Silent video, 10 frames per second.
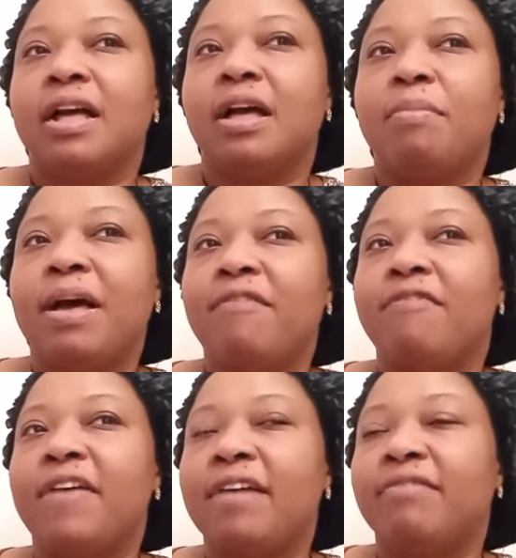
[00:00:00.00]
About
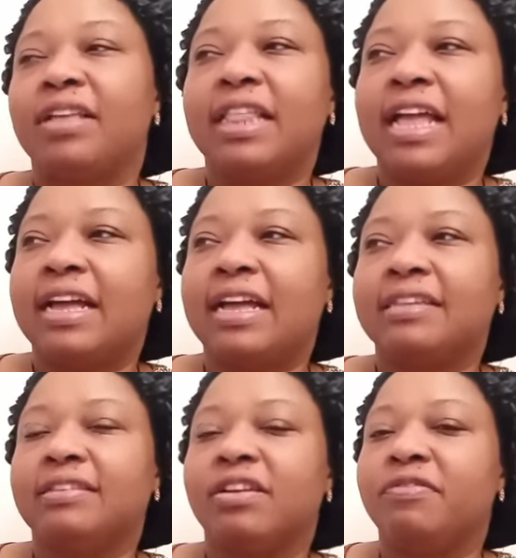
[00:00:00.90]
five o'clock, I
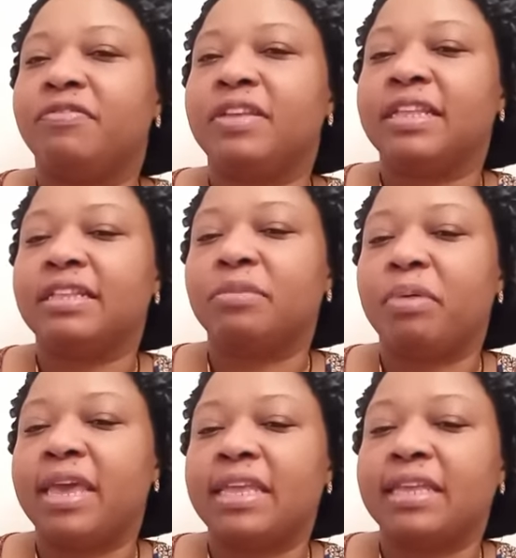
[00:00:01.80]
start feeling the
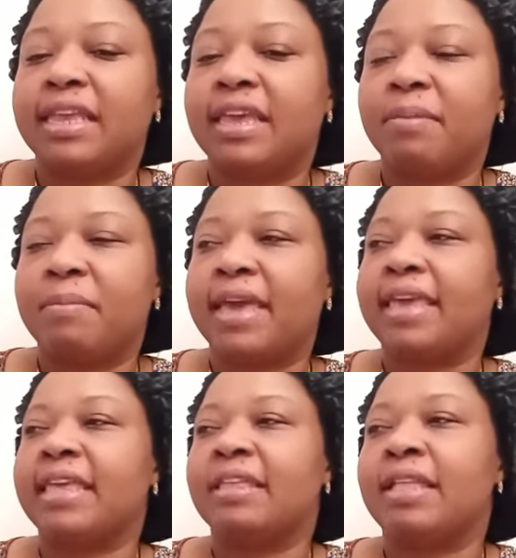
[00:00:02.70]
pain kicking
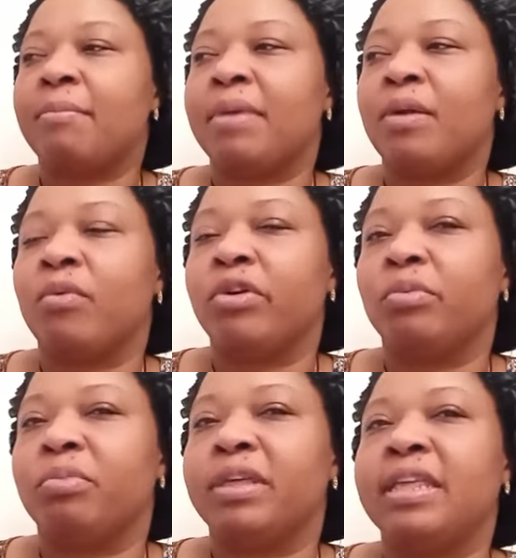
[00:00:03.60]
back in and I'm at
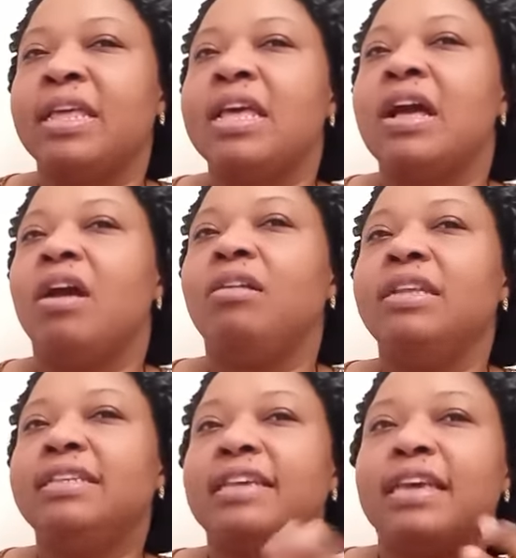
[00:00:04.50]
work, but I
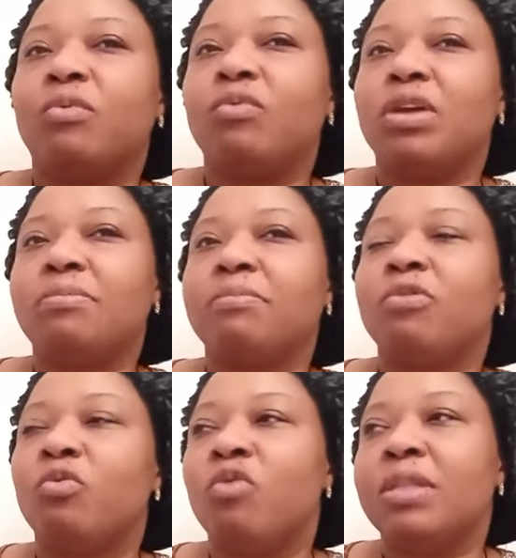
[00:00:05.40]
only take one,
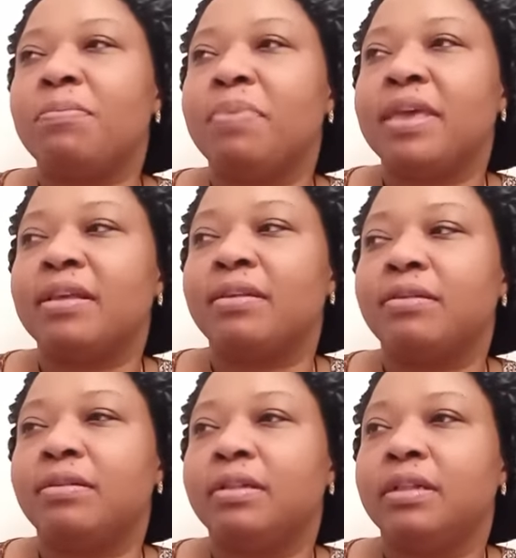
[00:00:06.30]
one
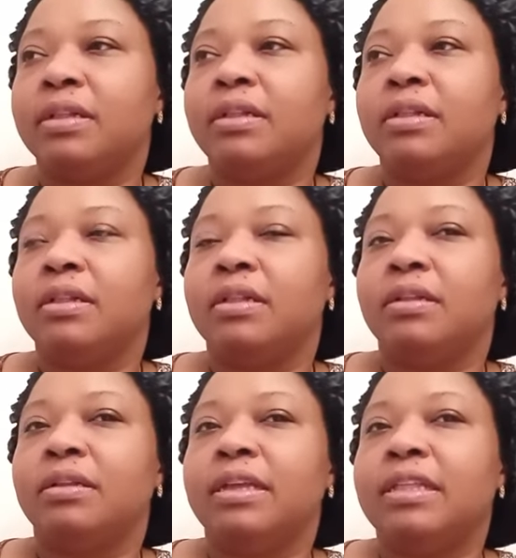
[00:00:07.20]
pill
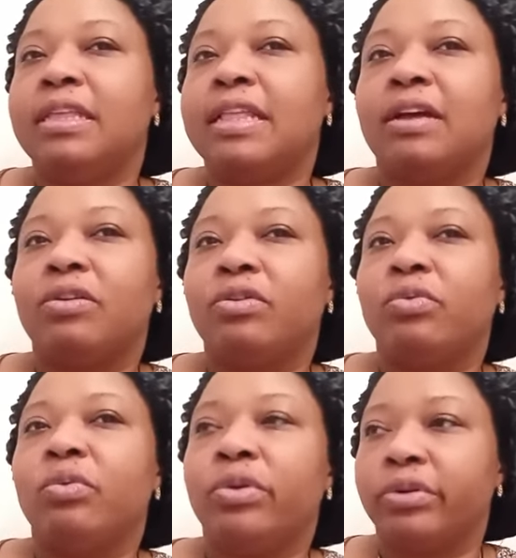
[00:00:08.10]
and then I go
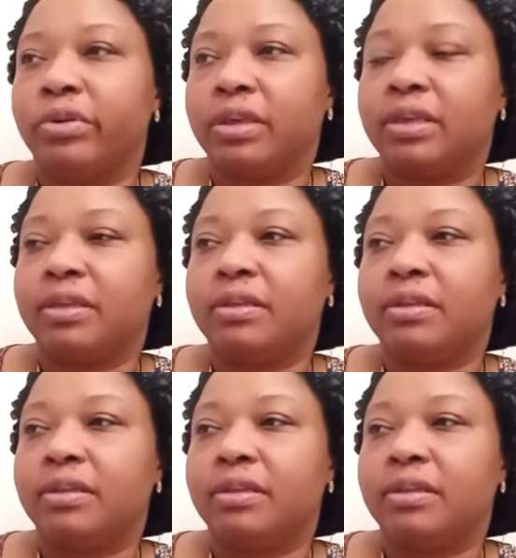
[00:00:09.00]
to work.